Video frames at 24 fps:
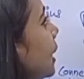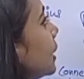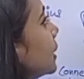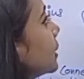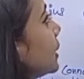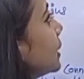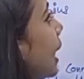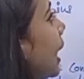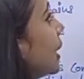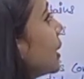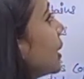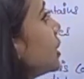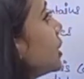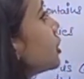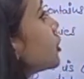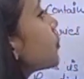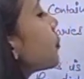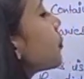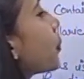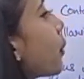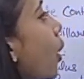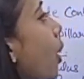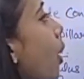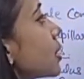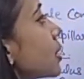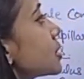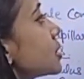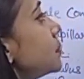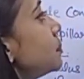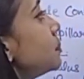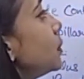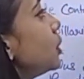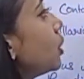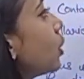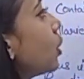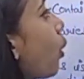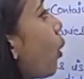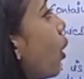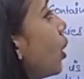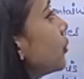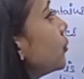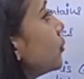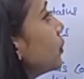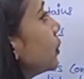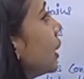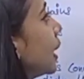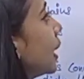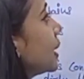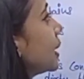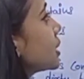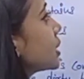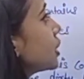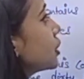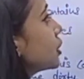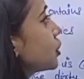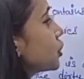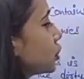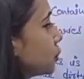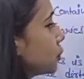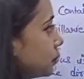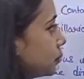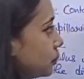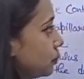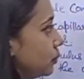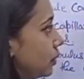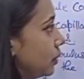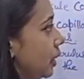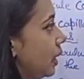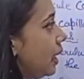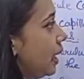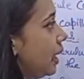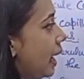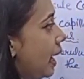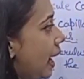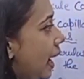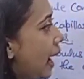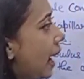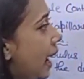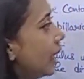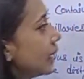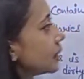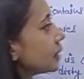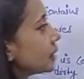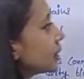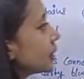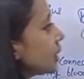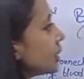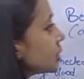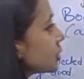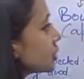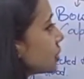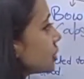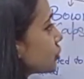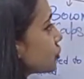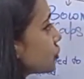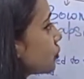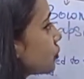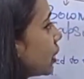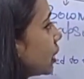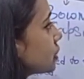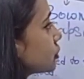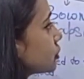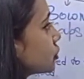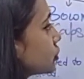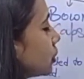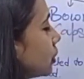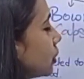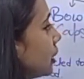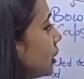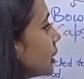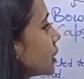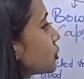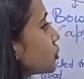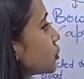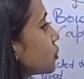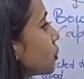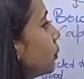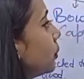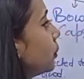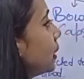that is proximal convoluted tubule, and this structure is known